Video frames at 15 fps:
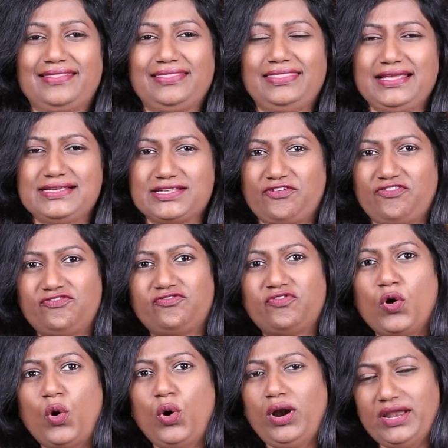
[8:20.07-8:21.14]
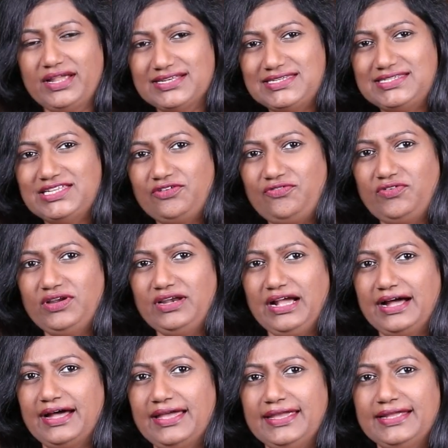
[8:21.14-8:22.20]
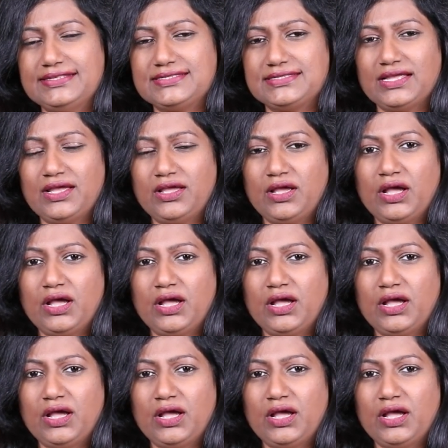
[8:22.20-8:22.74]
These are four different kinds